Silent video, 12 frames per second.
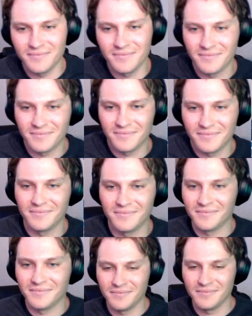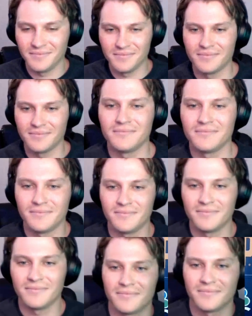
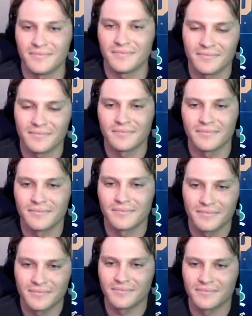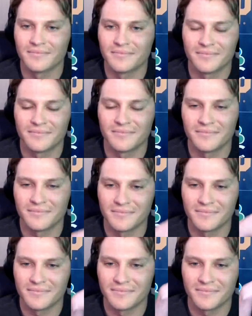
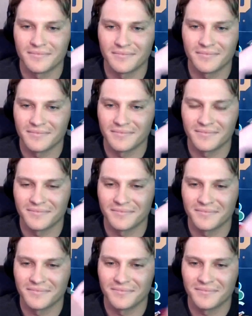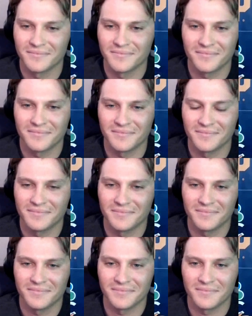
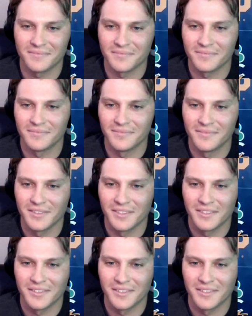The person shown says nothing.